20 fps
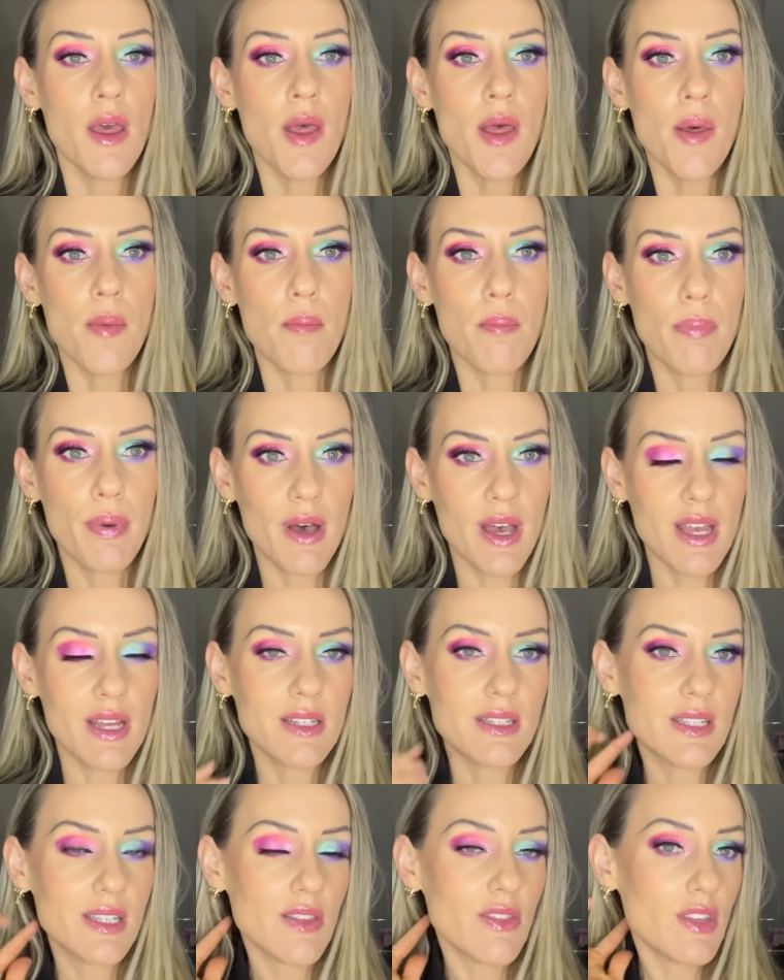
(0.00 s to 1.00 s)

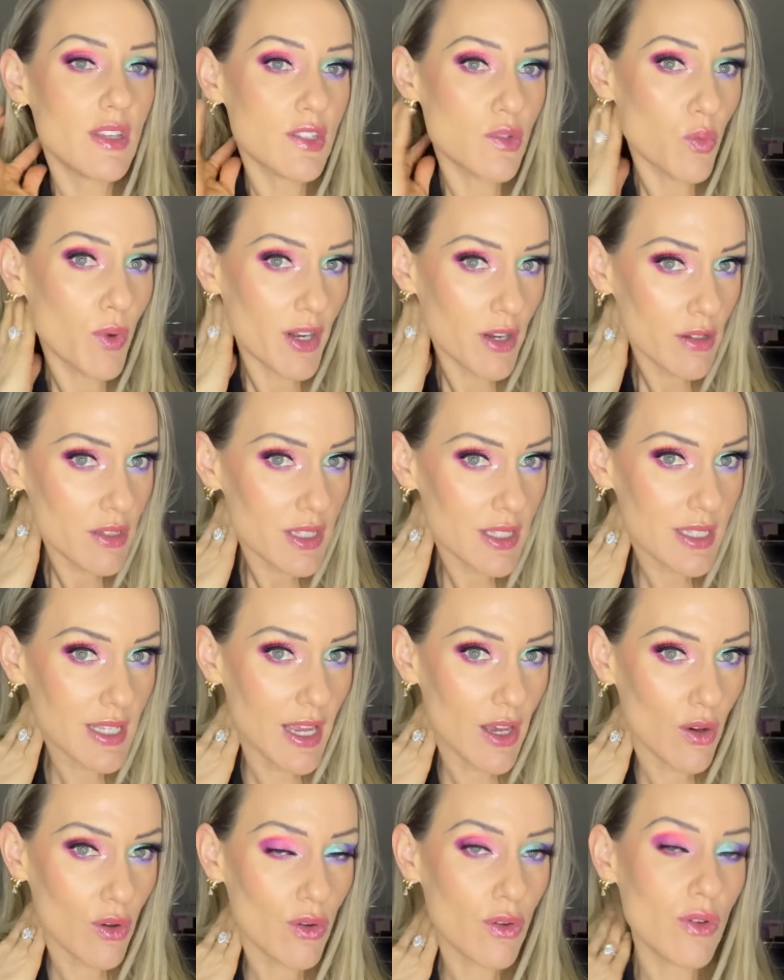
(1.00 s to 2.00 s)
but this went on
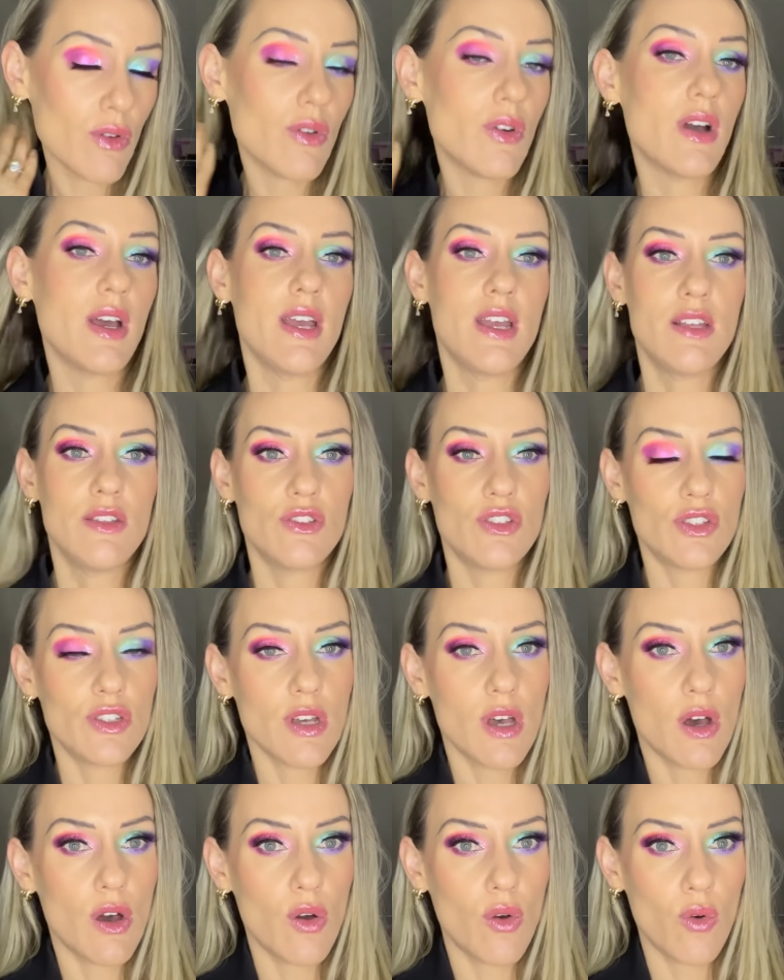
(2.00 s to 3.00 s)
sale, and
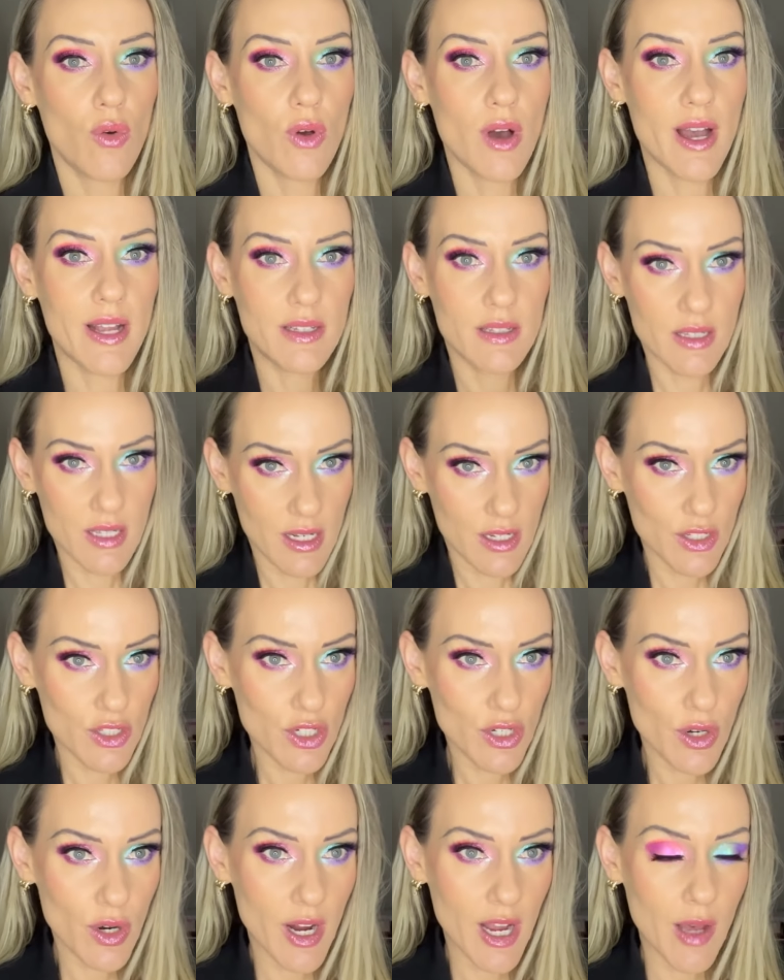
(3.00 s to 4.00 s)
so I decided to
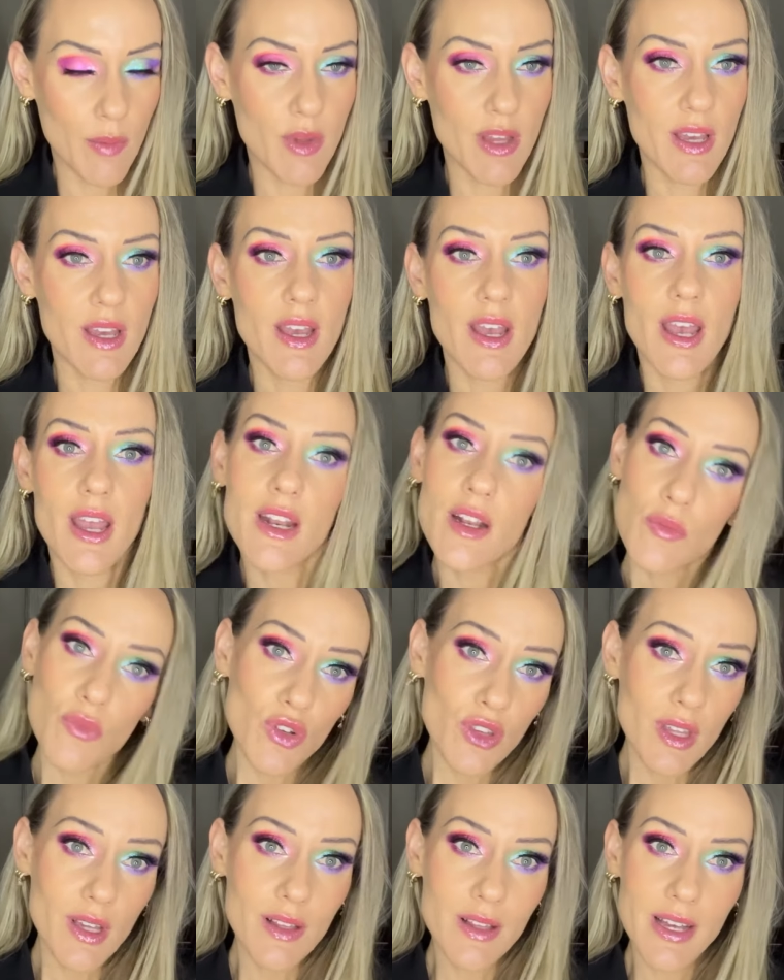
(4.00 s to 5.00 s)
grab it, and I'm
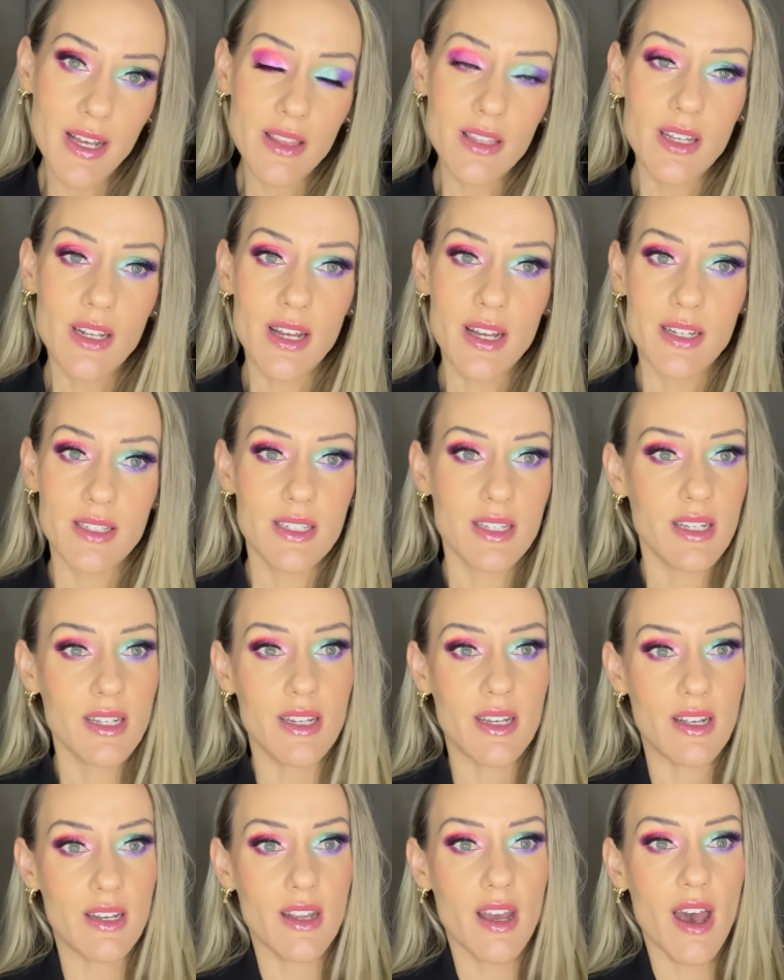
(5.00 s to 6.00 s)
really glad that I
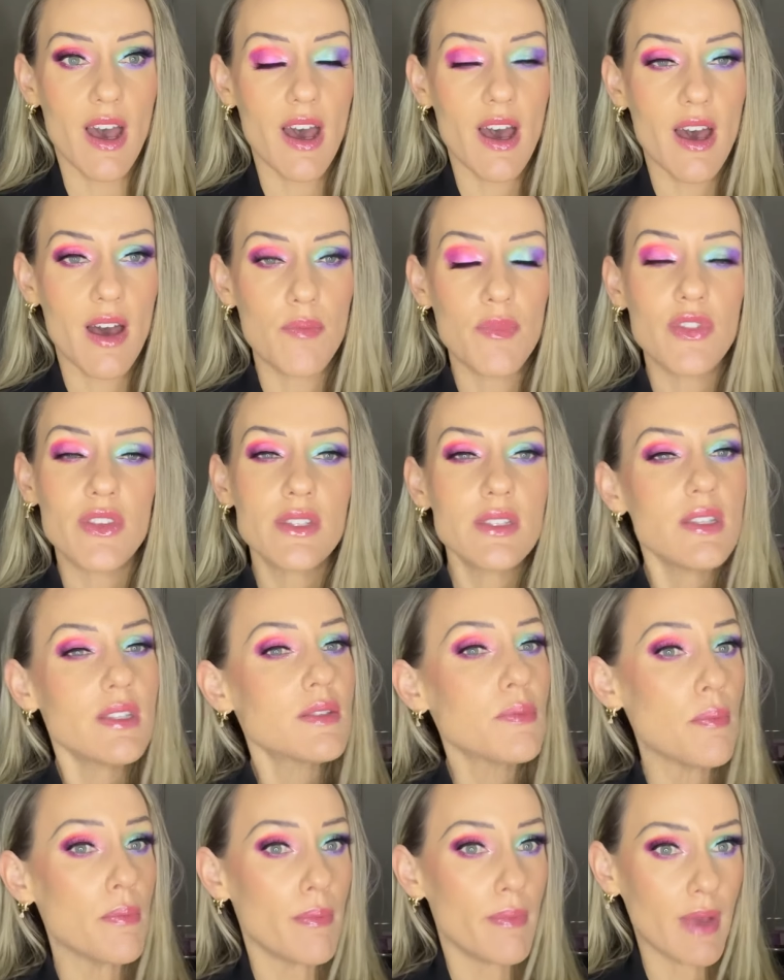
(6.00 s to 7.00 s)
did. This is
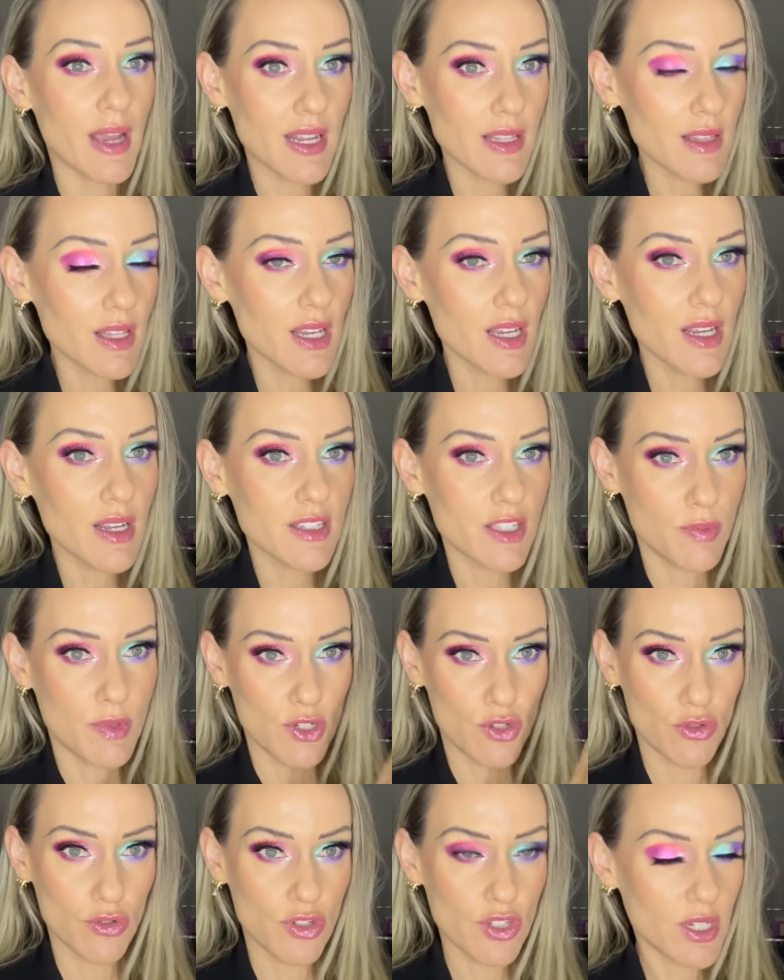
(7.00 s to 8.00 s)
mainly a
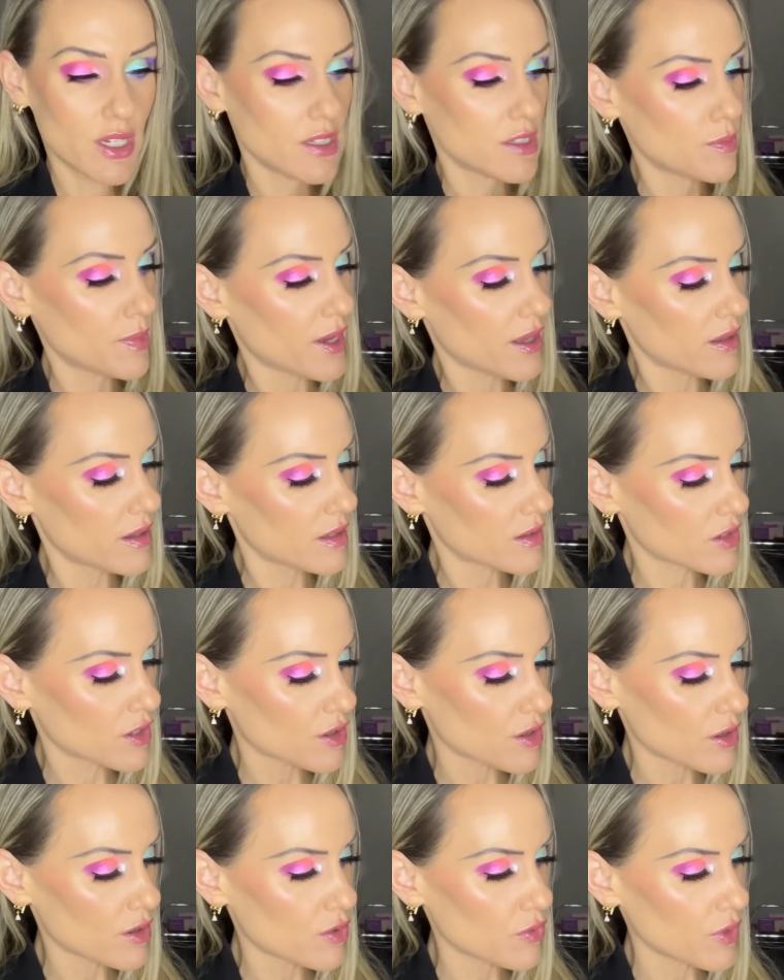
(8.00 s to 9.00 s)
special shades palette. There
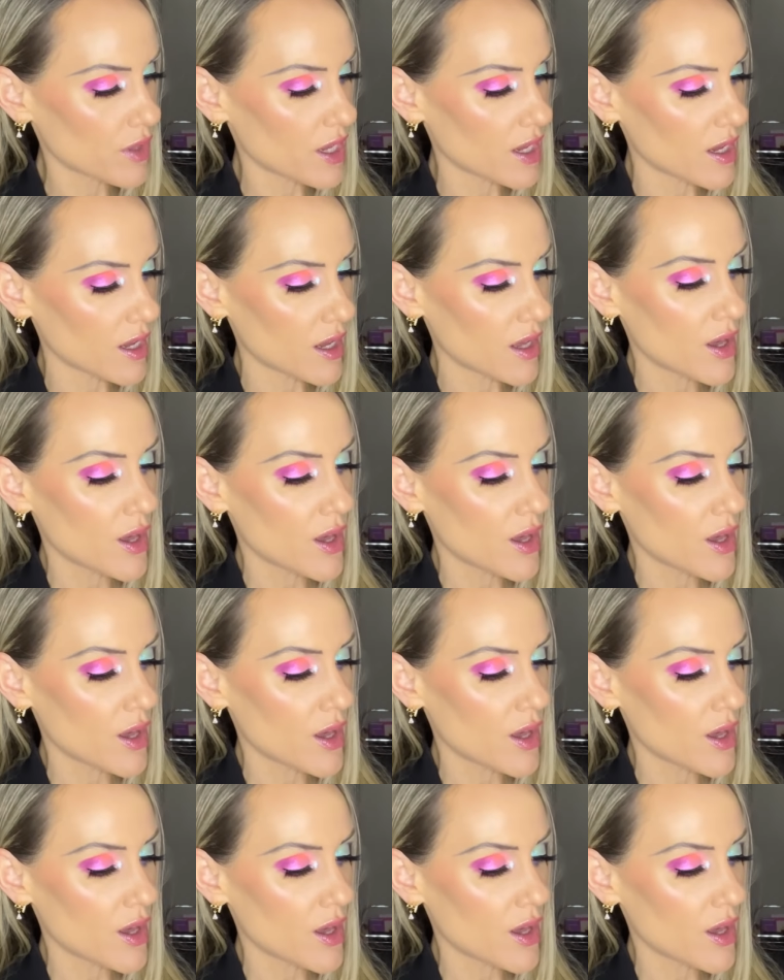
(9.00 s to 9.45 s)
are only